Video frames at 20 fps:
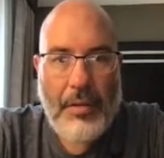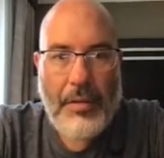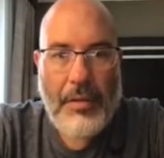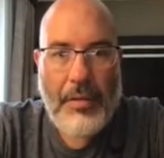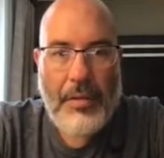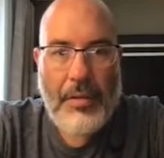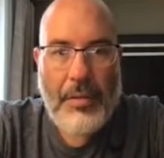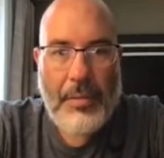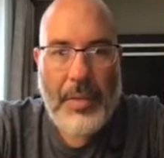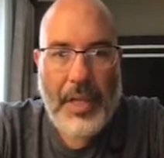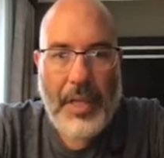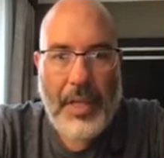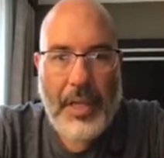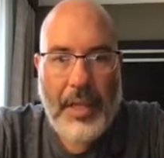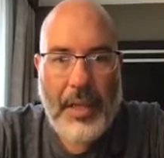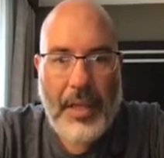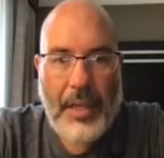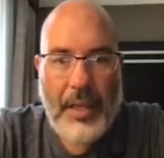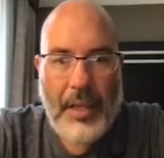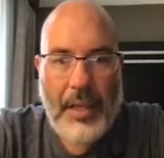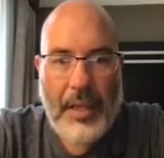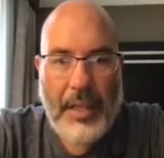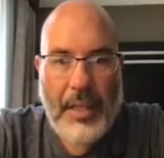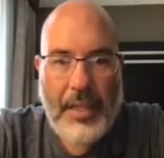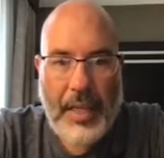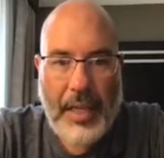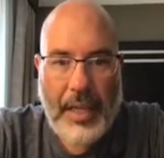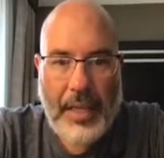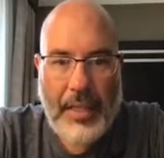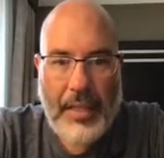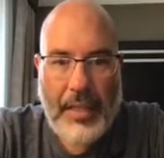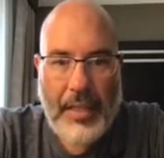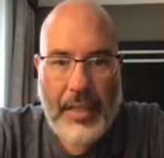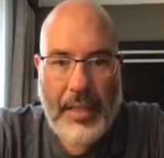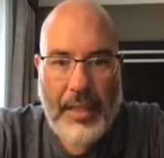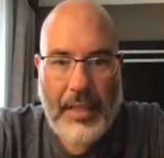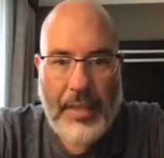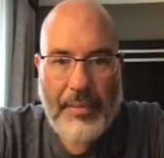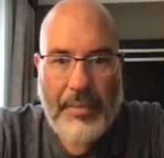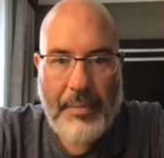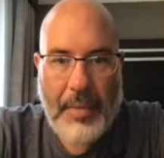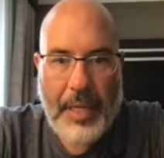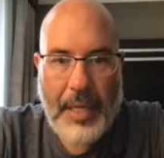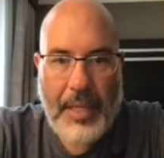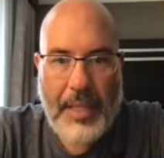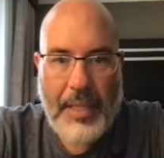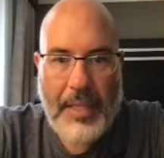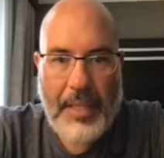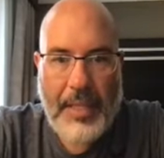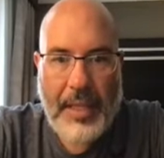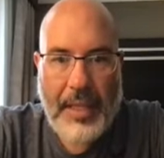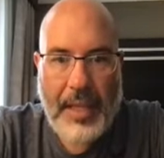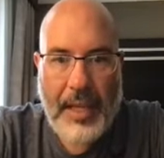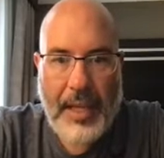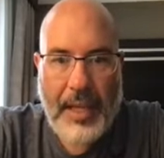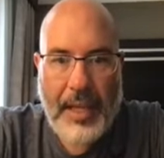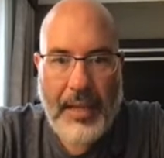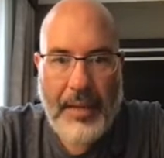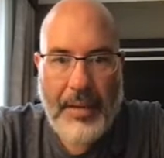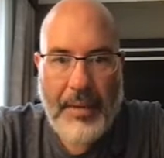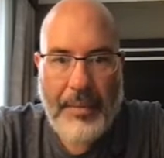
to be the exact size of my slide.